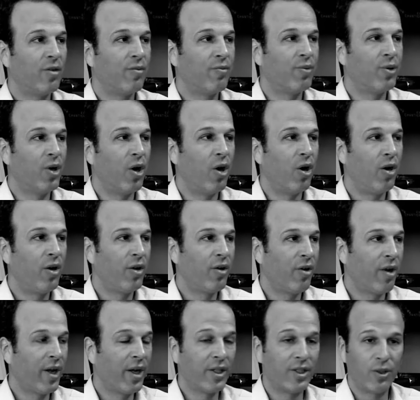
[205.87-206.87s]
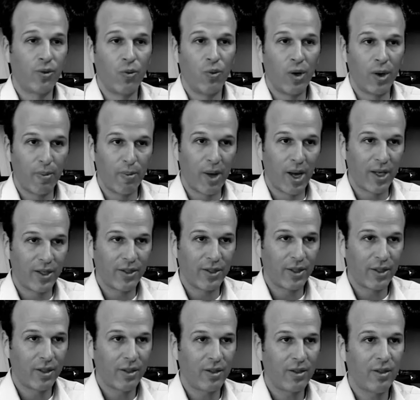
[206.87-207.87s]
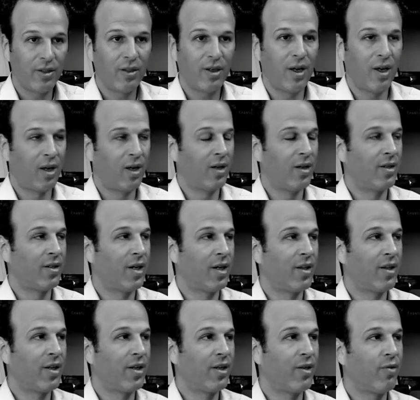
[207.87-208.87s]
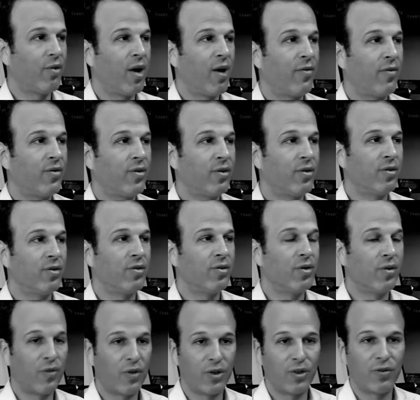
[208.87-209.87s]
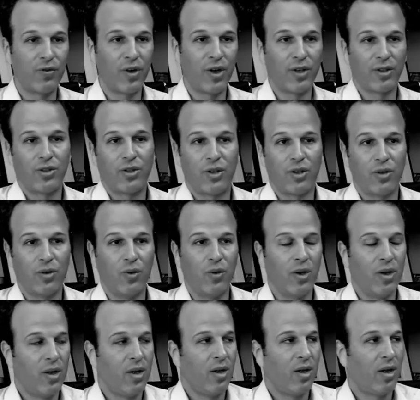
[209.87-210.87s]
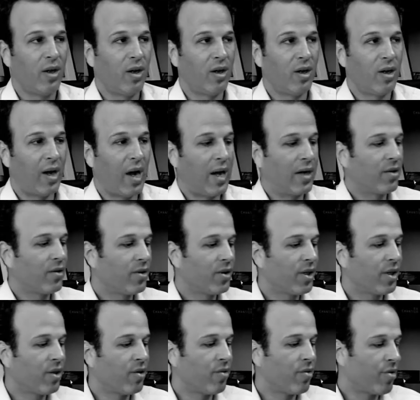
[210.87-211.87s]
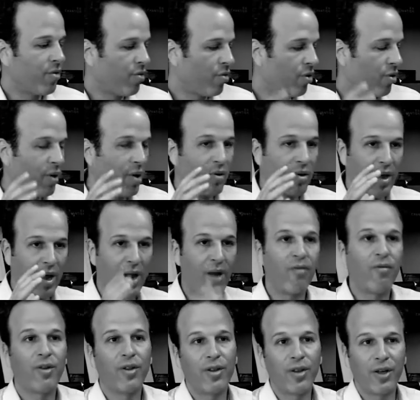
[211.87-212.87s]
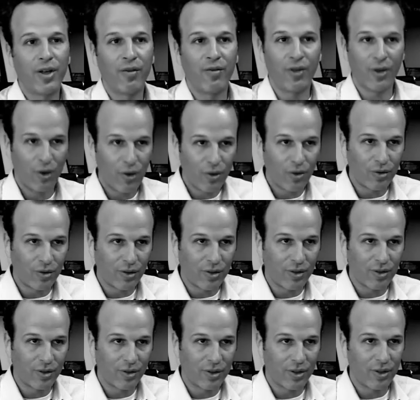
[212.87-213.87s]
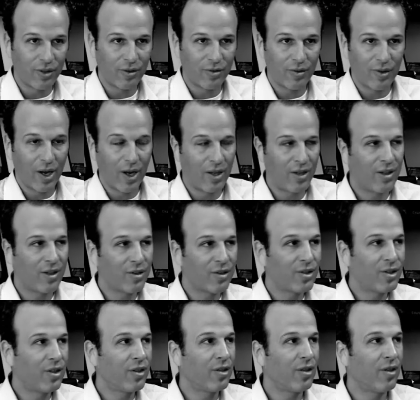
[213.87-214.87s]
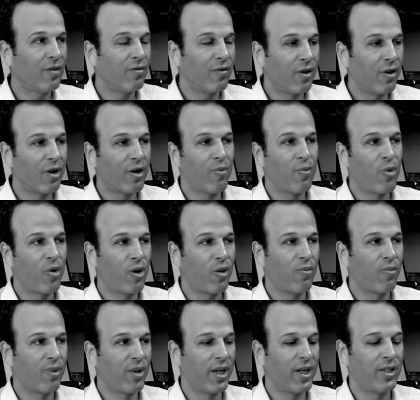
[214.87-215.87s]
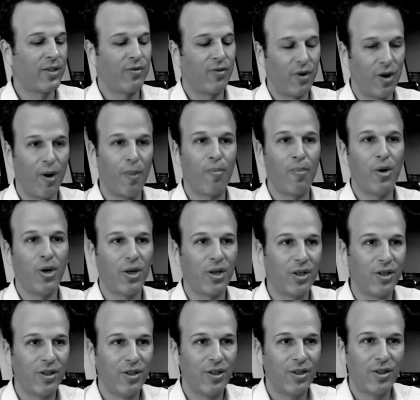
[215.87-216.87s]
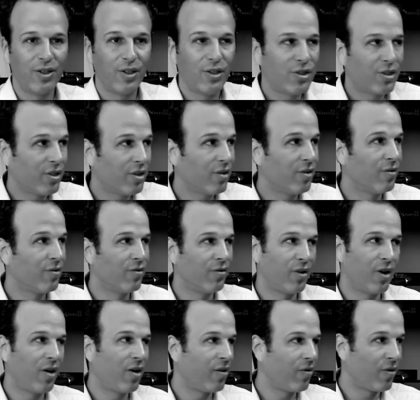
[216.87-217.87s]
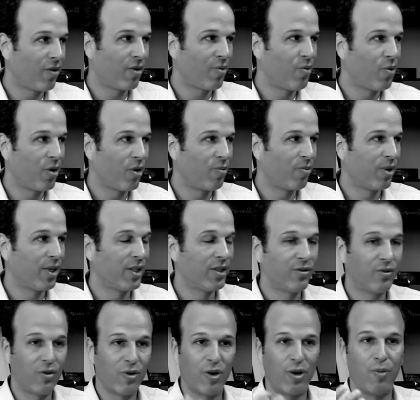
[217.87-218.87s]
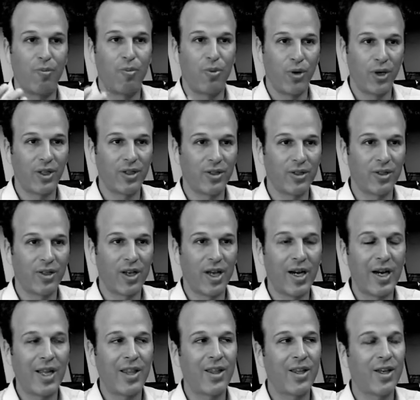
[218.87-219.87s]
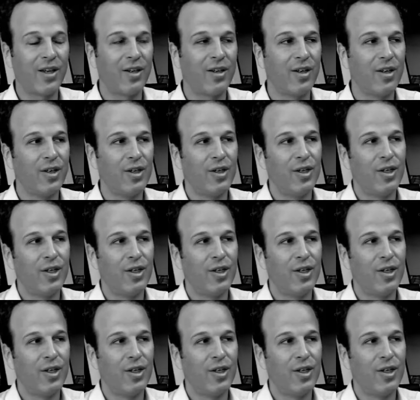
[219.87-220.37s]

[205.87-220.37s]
you can put all your eggs in one basket, and I think you have to diversify. So I don't think you throw out everything of the old. There's still a very important place for a book. There's still a very, very important place for a print. And I think